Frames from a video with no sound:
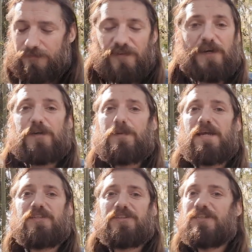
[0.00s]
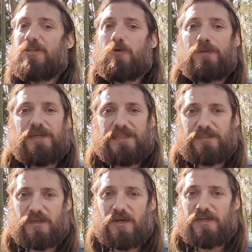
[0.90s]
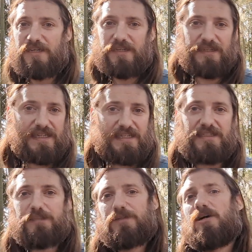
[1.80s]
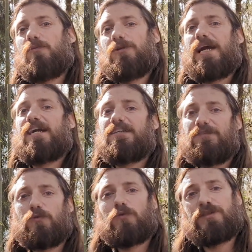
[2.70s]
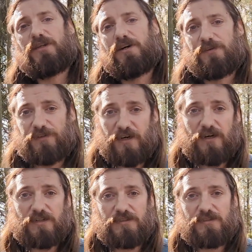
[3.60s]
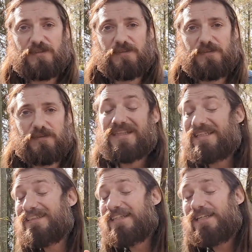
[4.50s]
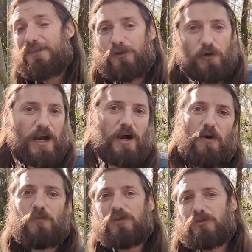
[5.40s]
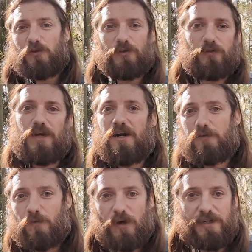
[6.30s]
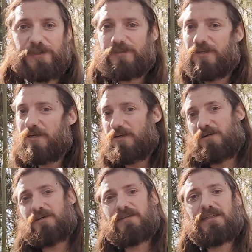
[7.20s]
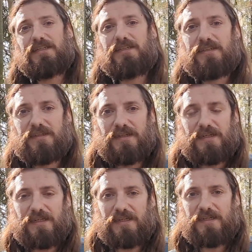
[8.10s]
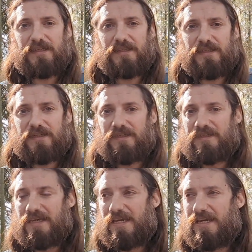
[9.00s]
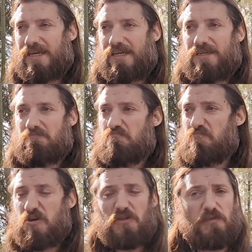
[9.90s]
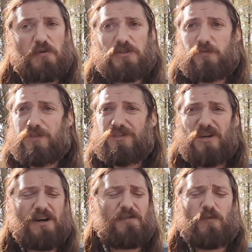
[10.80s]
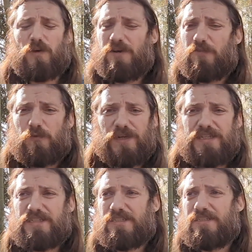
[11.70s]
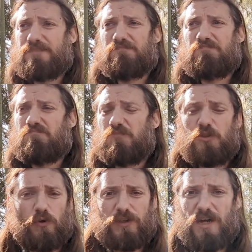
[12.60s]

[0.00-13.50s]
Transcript: very patient and obedient dog can easily become reactive towards other dogs. Let's say you're out strolling around, walking your dog on a lead, and then another person with a dog, for whatever reason, your